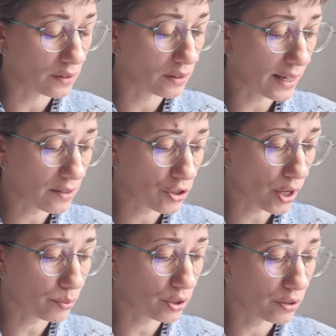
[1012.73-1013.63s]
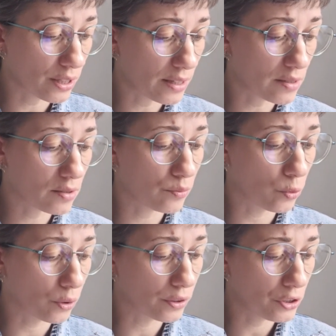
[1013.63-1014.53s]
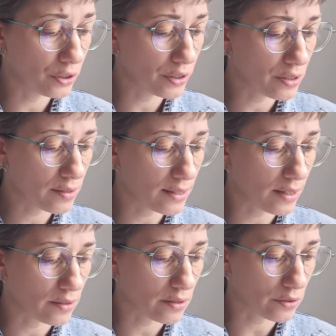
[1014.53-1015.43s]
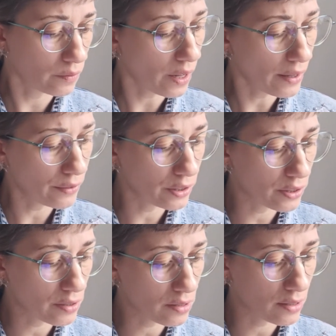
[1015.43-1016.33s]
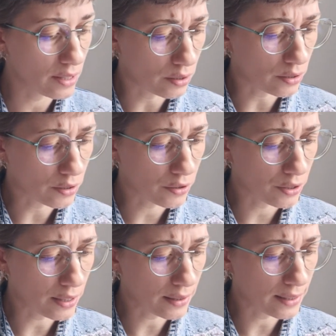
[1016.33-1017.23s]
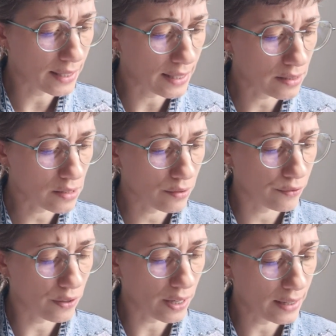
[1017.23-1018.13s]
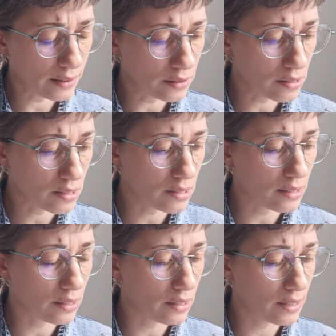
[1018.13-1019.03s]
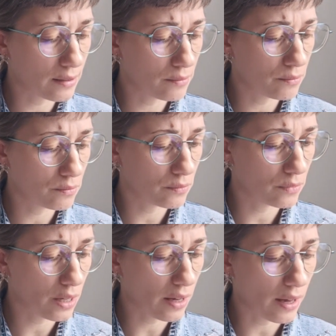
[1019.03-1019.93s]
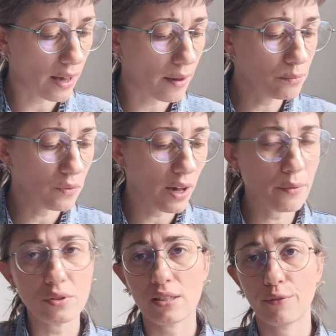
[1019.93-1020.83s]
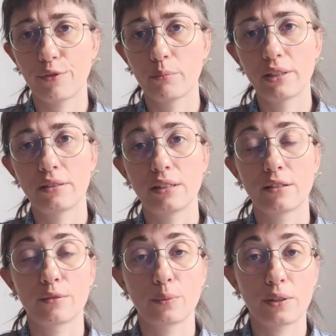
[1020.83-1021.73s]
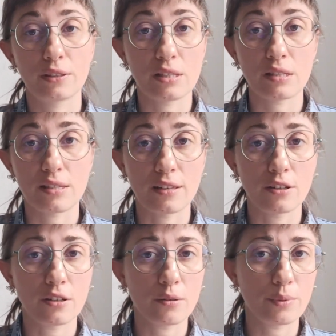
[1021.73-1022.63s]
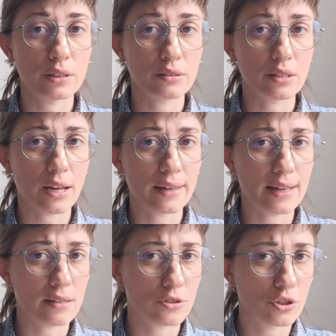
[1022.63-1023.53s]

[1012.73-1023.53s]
Next chapter is Warriors and Survivors, Eartha Kitt Files. I was not familiar with this singer, but I guess